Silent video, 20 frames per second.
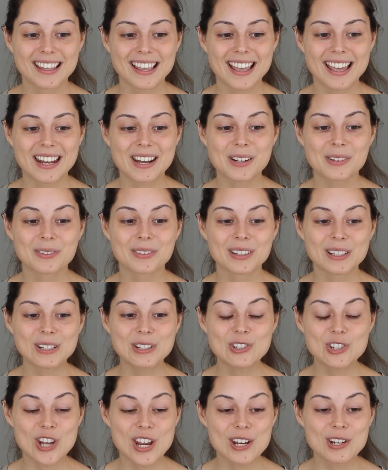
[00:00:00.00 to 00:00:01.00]
And it really
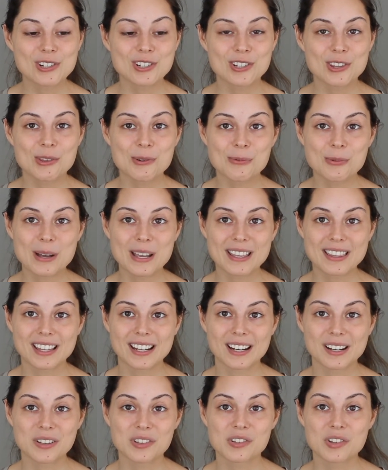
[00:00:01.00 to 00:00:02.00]
changed the way that
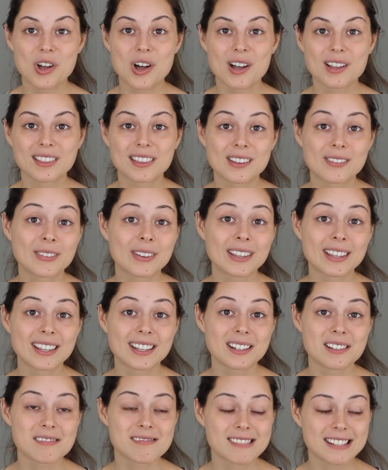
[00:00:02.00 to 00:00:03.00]
I saw living
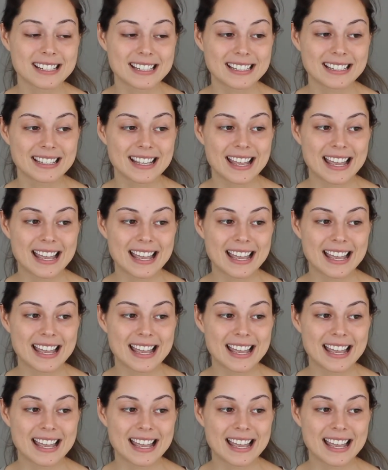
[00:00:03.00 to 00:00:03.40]
in a city.